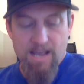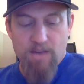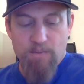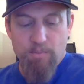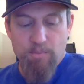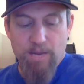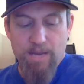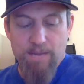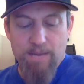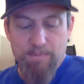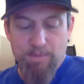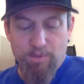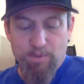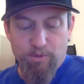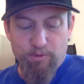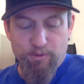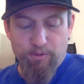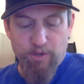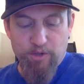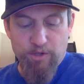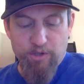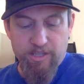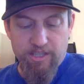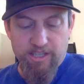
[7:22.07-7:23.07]
Bright Bill
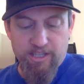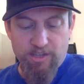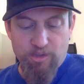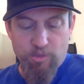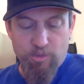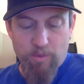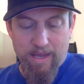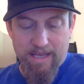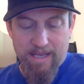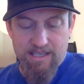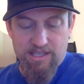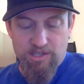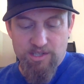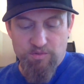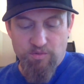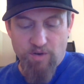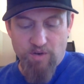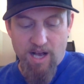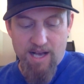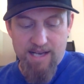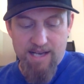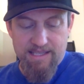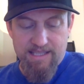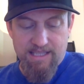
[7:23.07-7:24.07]
floated on the wind as
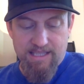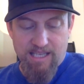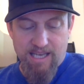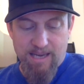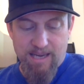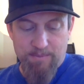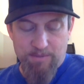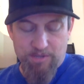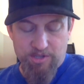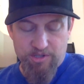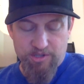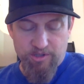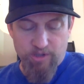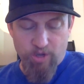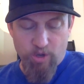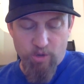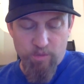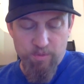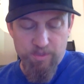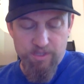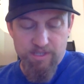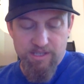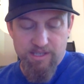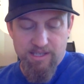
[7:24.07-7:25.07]
Roz climbed the
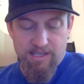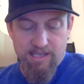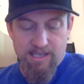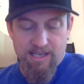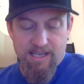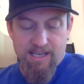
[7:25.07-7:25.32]
slopes.